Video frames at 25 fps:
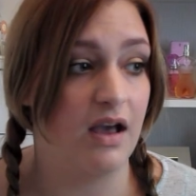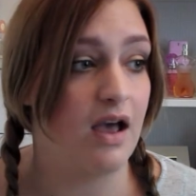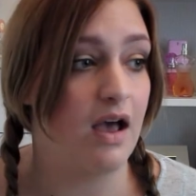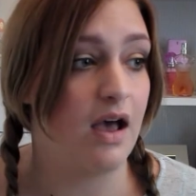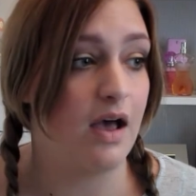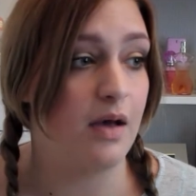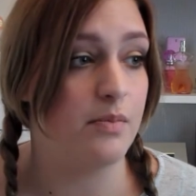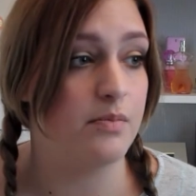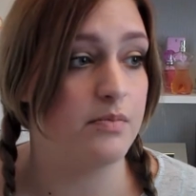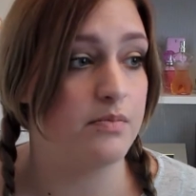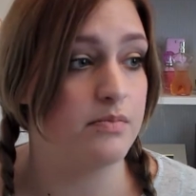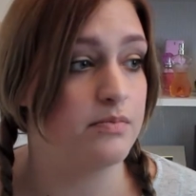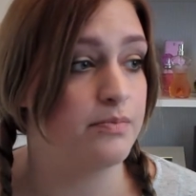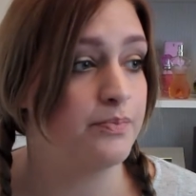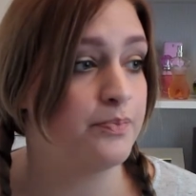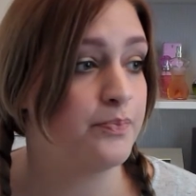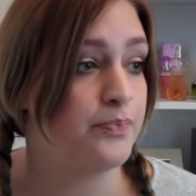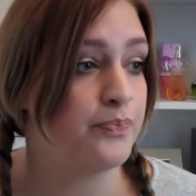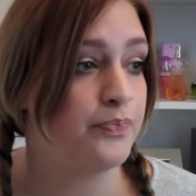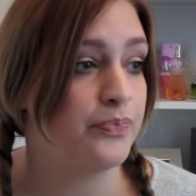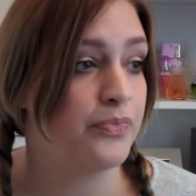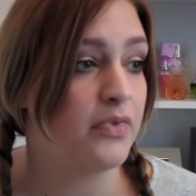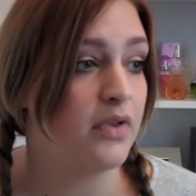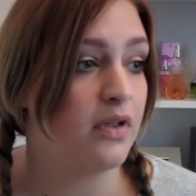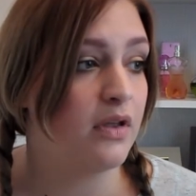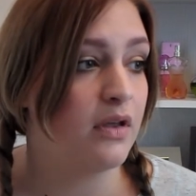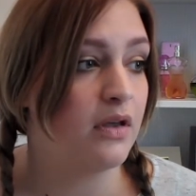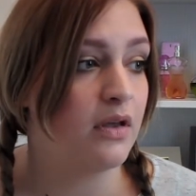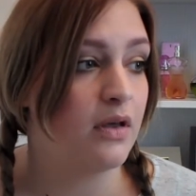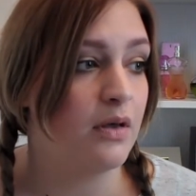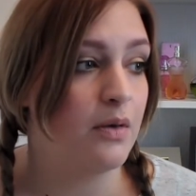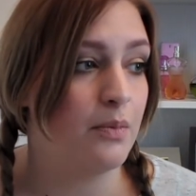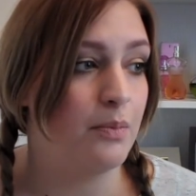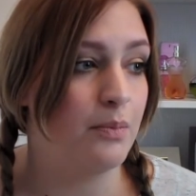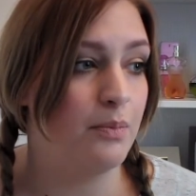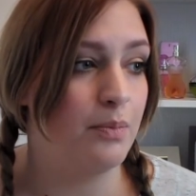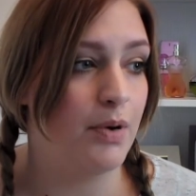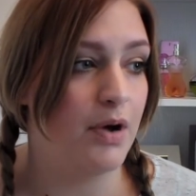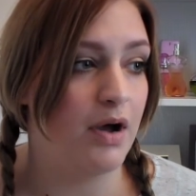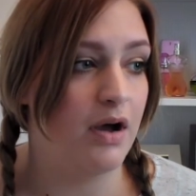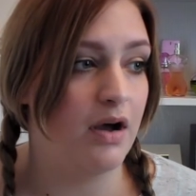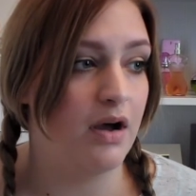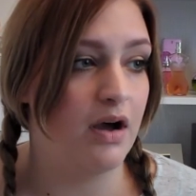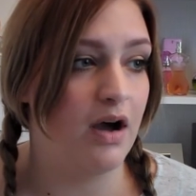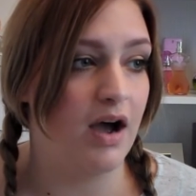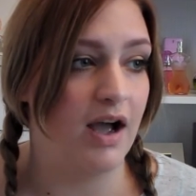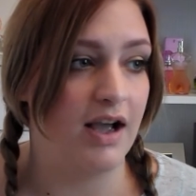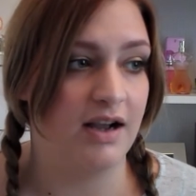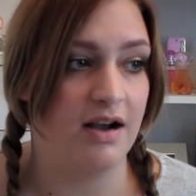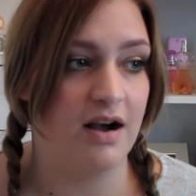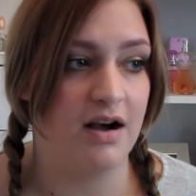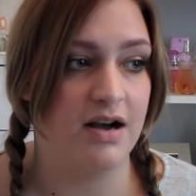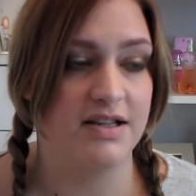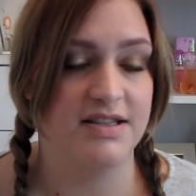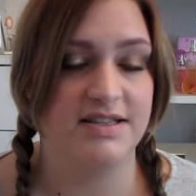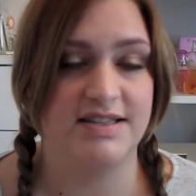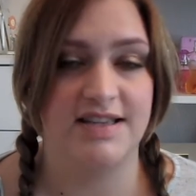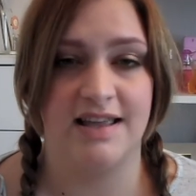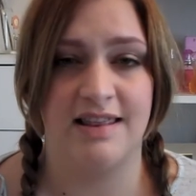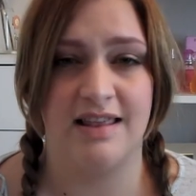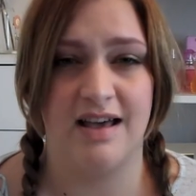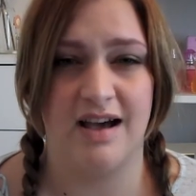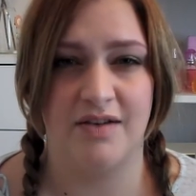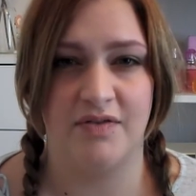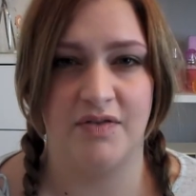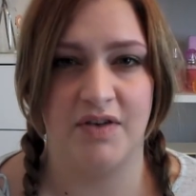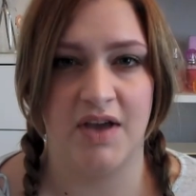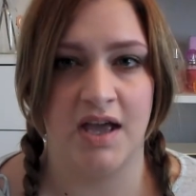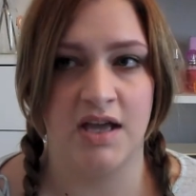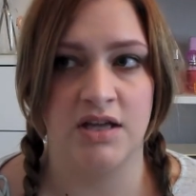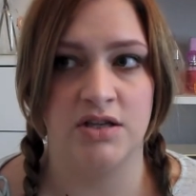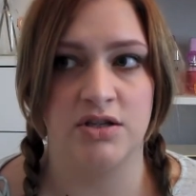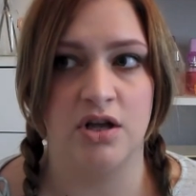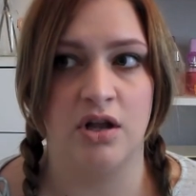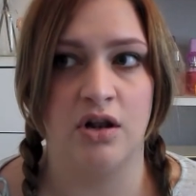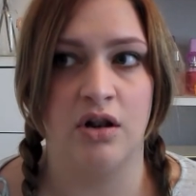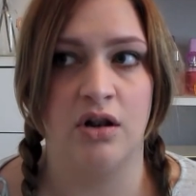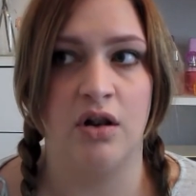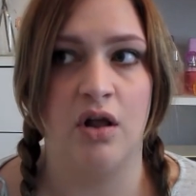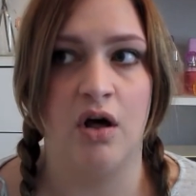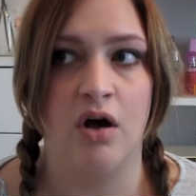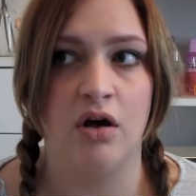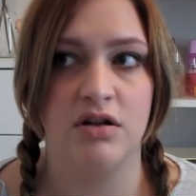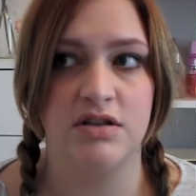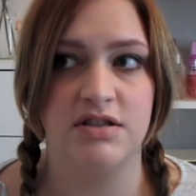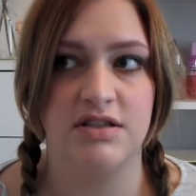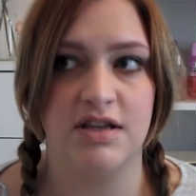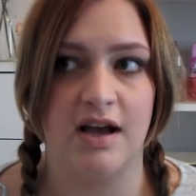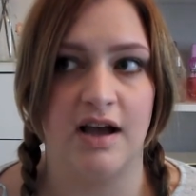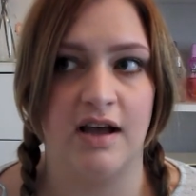But I can't say that I've gained a lot.